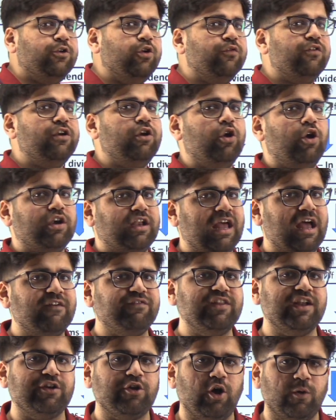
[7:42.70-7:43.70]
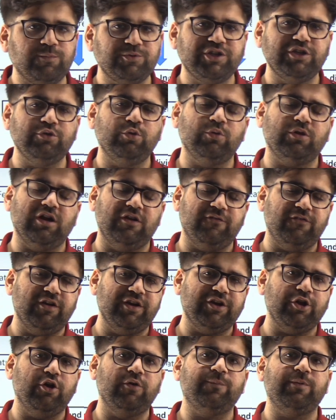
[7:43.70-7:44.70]
you will not have that option to
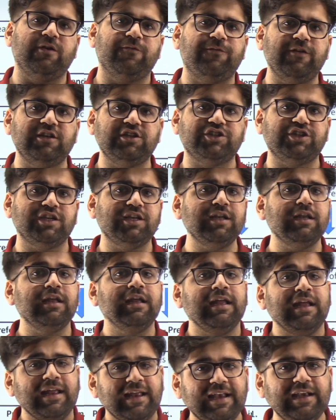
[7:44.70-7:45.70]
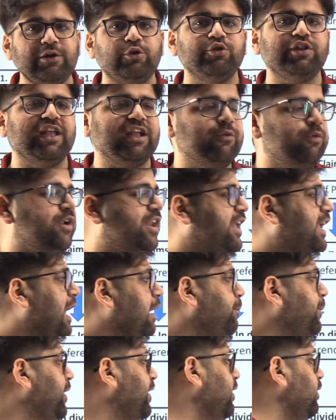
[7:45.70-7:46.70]
convert your preference share into the equity
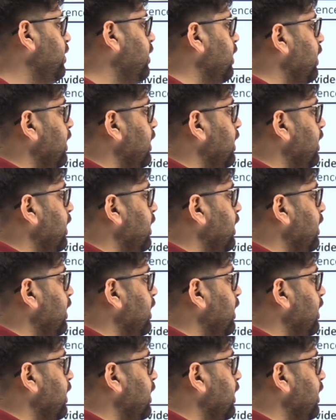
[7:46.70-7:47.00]
capital.